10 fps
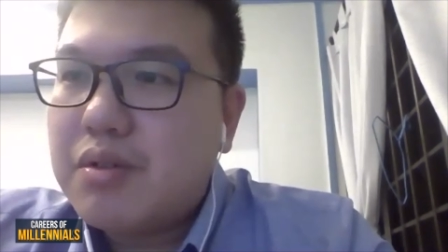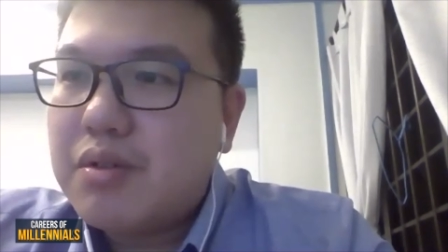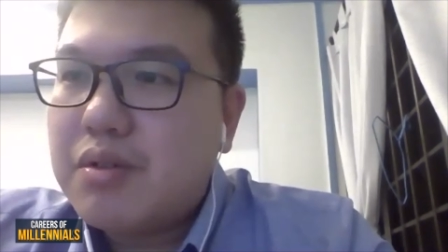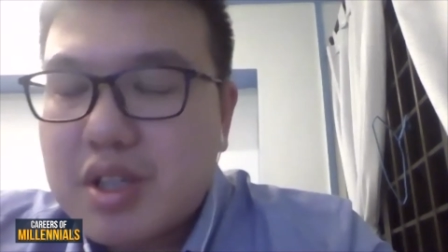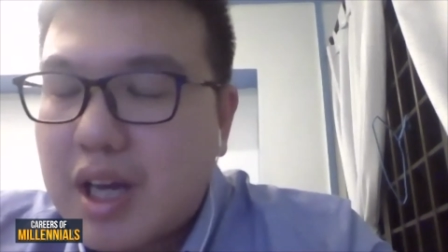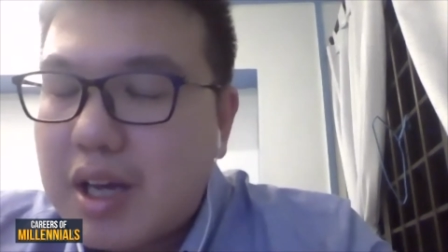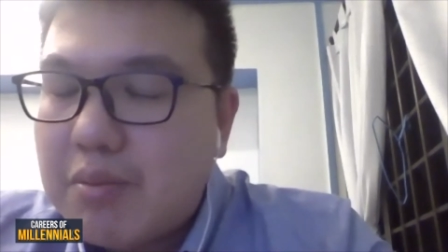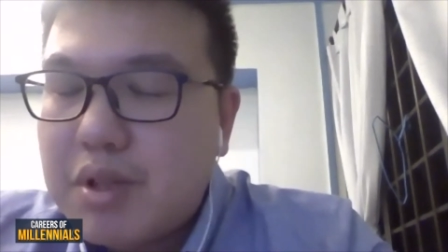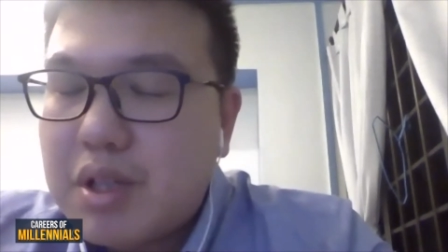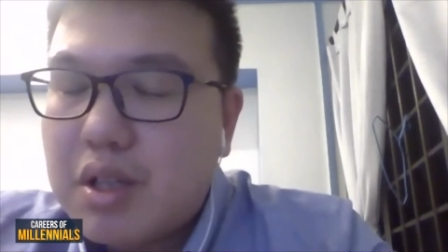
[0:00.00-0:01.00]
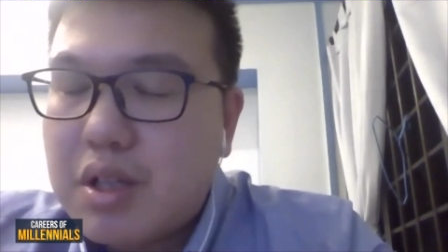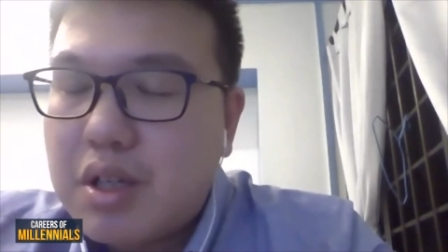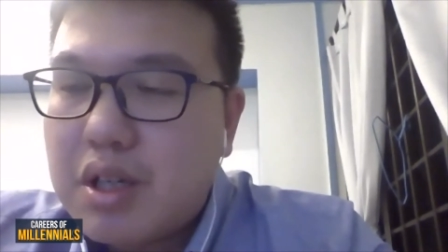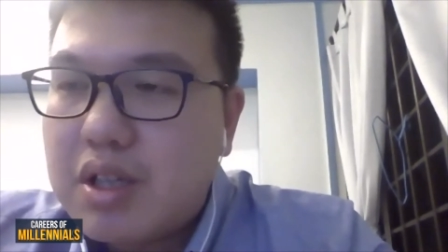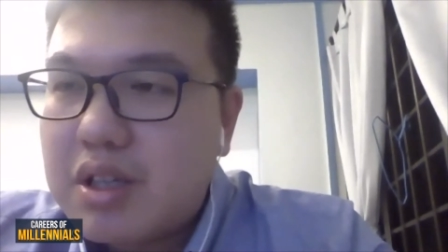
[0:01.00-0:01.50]
have so much
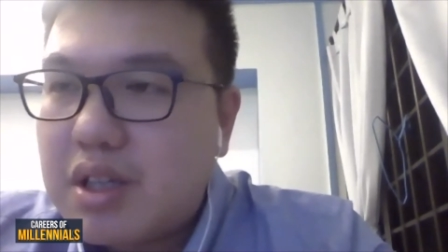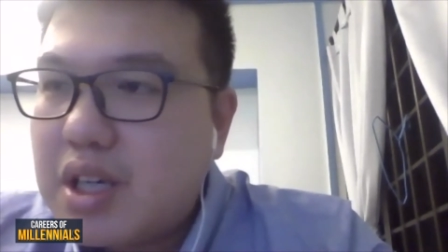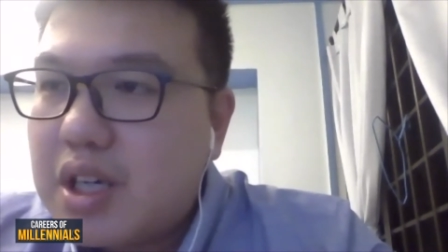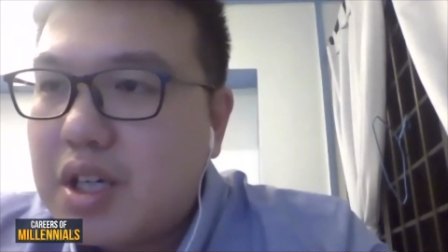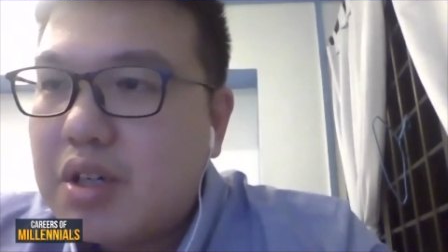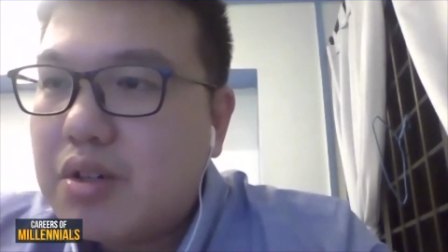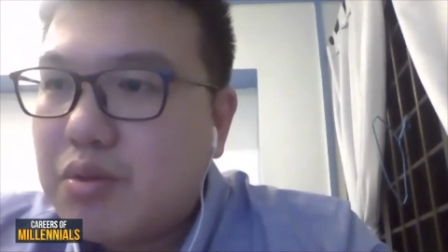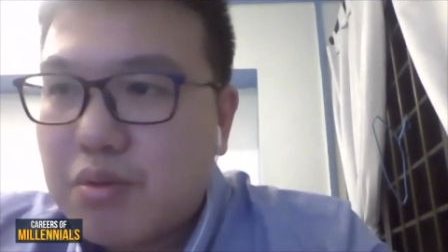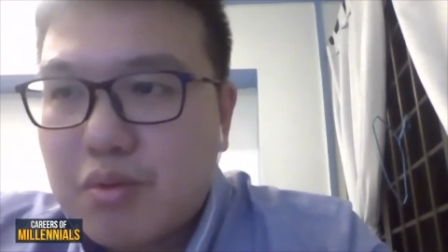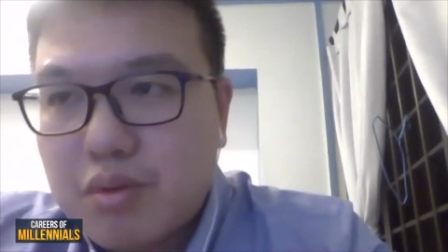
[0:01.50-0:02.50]
time in the day